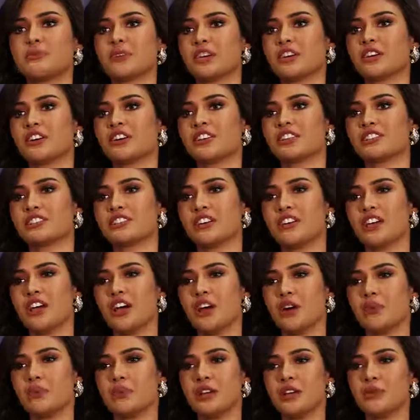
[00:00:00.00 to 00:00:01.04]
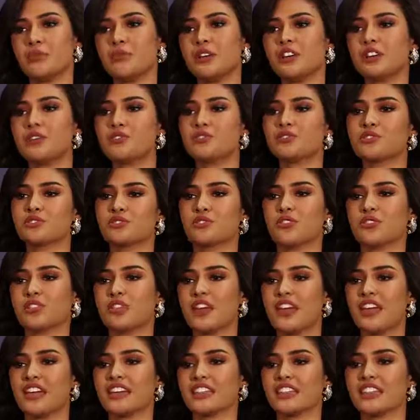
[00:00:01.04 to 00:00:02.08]
because we, we used to
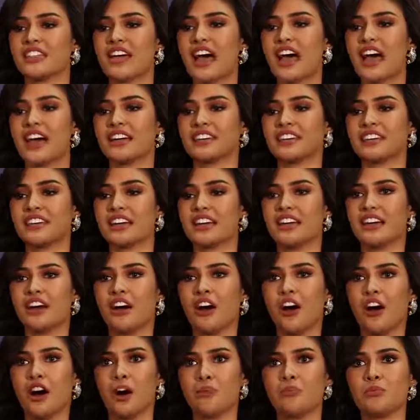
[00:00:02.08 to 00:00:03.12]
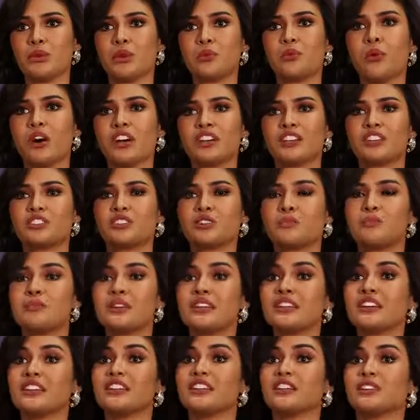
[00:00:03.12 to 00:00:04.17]
think that um, we wanted to
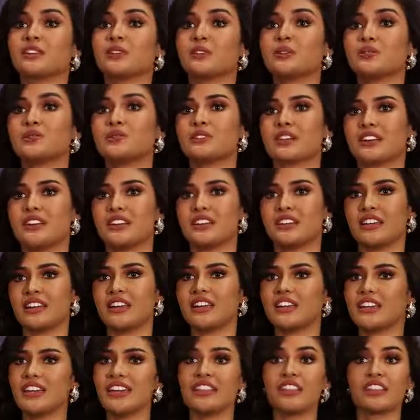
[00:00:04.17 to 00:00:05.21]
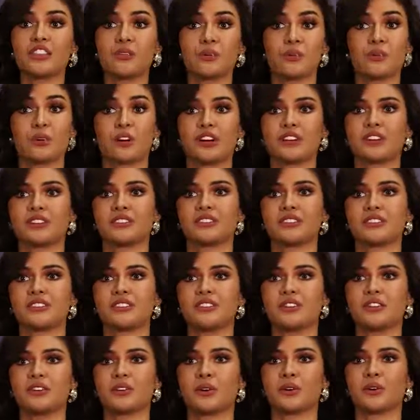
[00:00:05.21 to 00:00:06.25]
be included in, in the world,
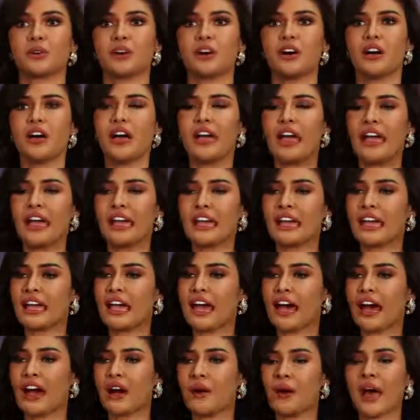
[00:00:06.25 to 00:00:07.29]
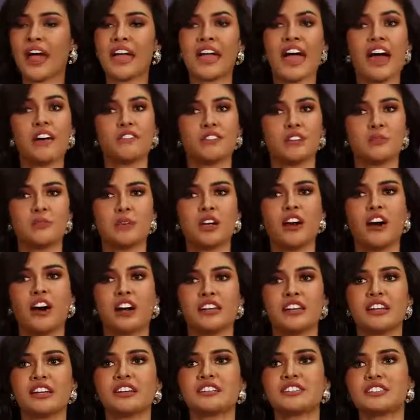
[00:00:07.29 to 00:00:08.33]
you know. Uh, I have to be
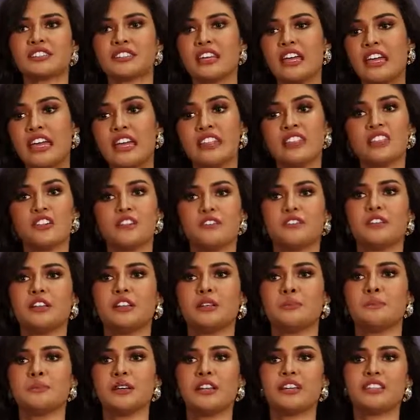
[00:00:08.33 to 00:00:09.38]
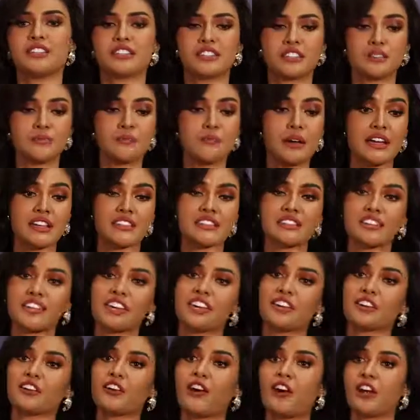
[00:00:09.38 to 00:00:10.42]
honest, in the Philippines, my
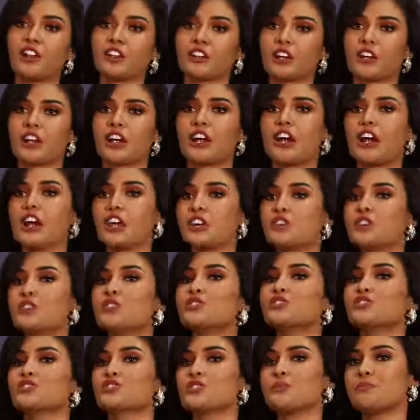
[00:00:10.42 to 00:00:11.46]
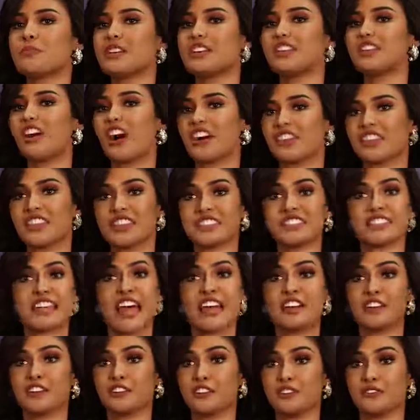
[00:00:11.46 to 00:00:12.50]
skin color used to be not the
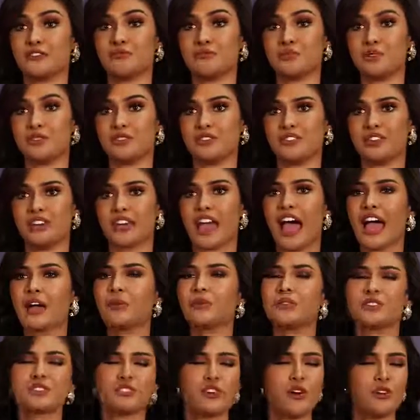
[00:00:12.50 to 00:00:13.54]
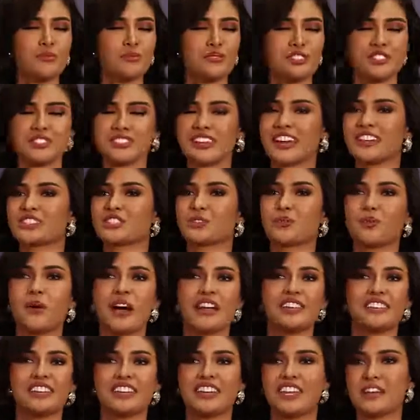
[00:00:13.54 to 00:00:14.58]
standard of beauty. I was obsessed
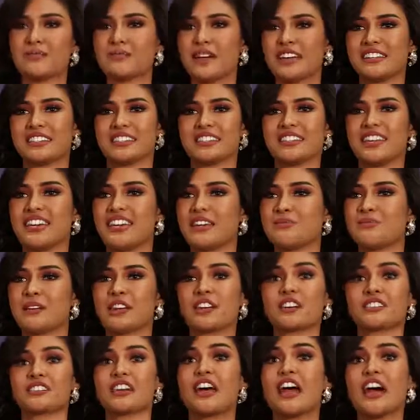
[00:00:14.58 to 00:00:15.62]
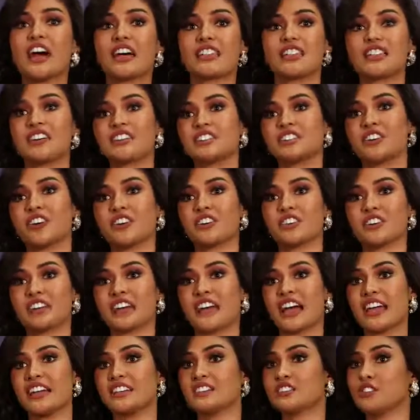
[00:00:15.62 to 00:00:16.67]
whitening my skin because these are the
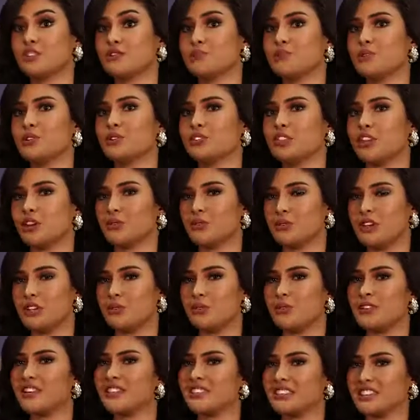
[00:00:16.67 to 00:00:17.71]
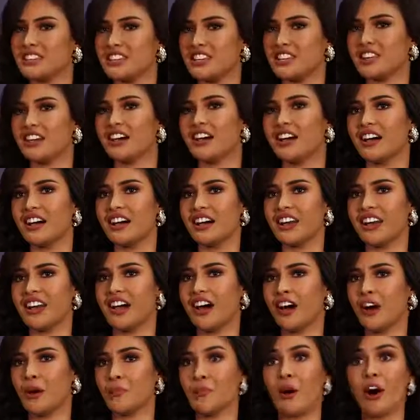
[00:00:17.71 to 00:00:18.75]
kinds of beauty queen we see
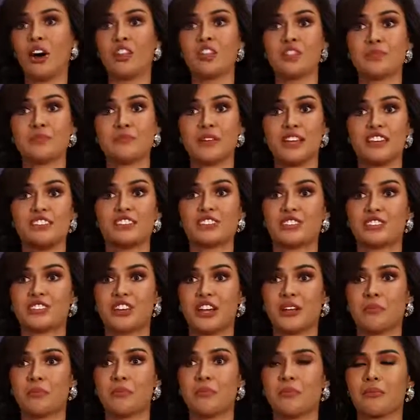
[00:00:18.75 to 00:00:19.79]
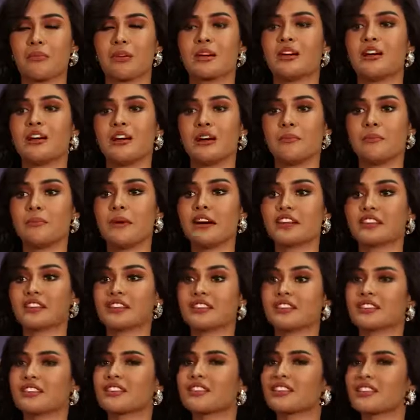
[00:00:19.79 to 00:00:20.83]
um, on the mainstream.
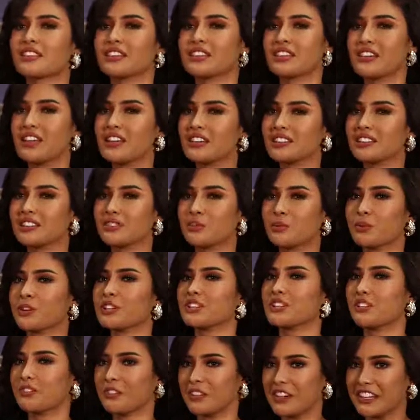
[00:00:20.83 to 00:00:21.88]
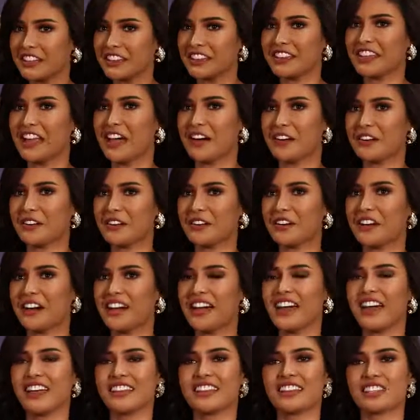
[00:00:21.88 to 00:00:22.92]
But things were different now.
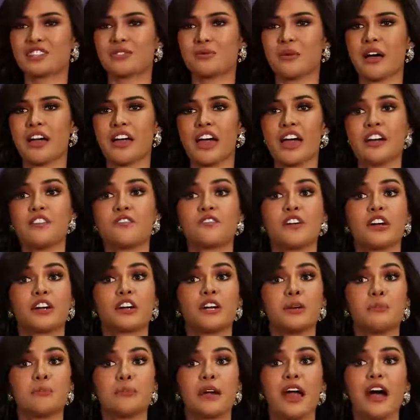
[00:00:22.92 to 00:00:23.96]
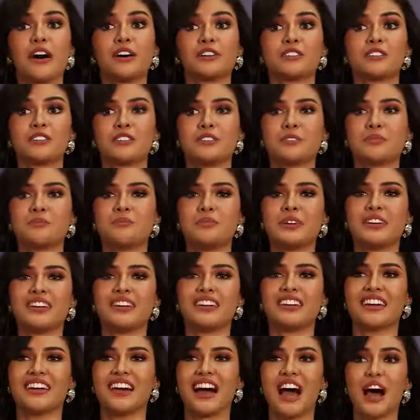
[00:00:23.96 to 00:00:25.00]
That's why I'm very proud to
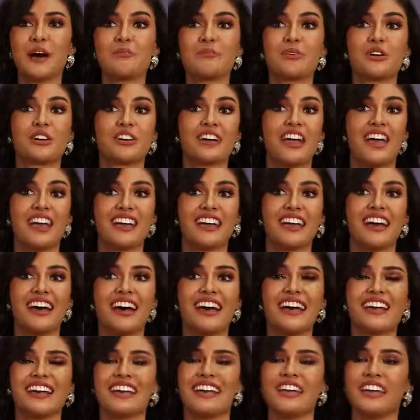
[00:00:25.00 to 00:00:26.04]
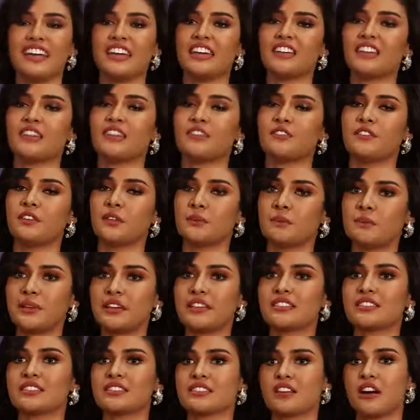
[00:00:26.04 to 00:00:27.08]
be a morena. In the
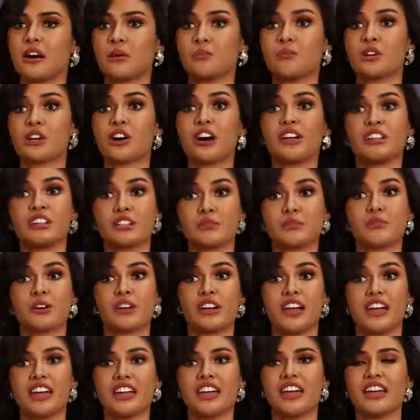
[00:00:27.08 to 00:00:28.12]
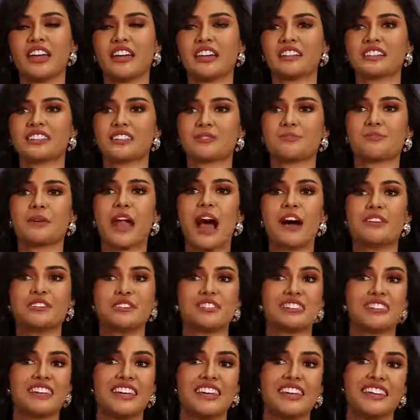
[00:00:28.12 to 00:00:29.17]
Philippines, um, we call it morena. It's brown
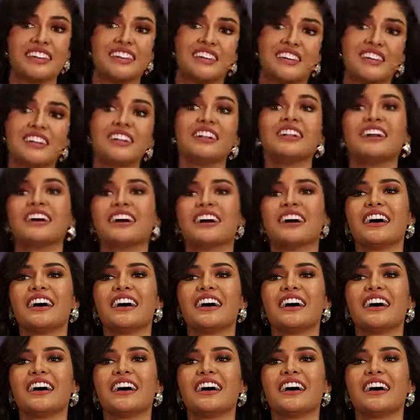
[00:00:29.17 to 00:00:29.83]
skin girl.